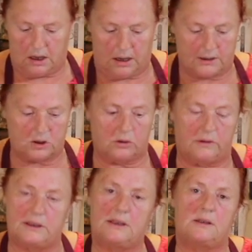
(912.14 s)
And so
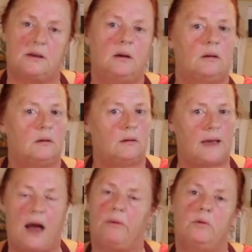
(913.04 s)
this is
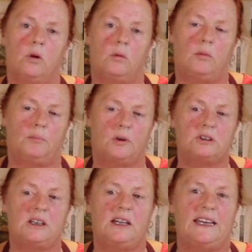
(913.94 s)
how we roll.
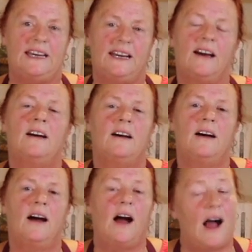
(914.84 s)
Personally,
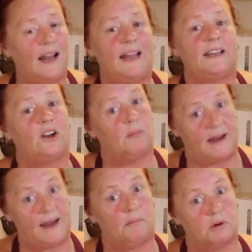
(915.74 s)
I like it on my
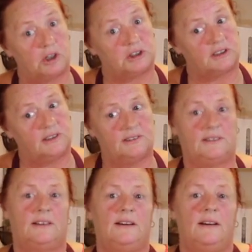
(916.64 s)
hamburgers.
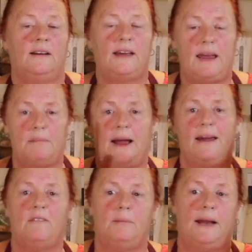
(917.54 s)
Okay, bye
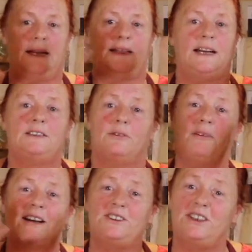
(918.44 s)
everybody. Thanks for
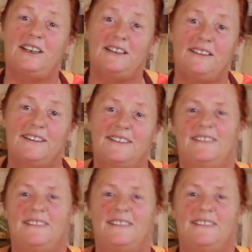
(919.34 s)
watching.